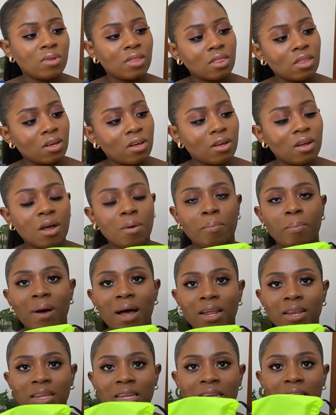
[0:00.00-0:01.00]
with a
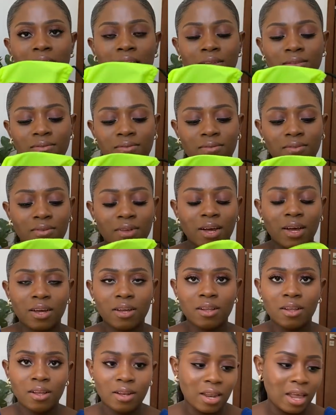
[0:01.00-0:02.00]
padding
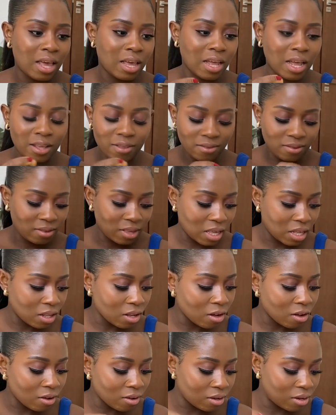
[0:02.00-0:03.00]
inside. Like I said,
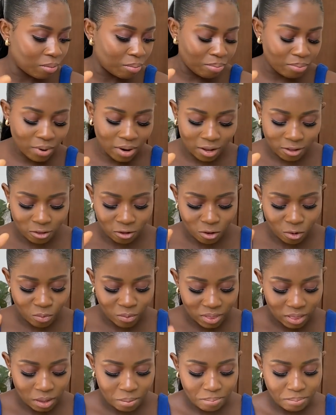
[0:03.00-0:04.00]
all the bras come
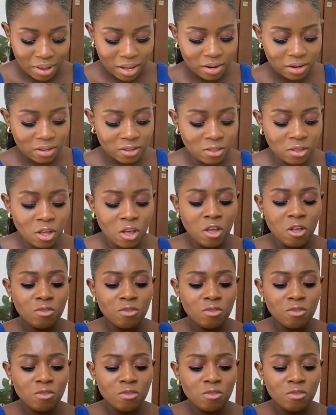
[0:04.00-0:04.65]
with the padding.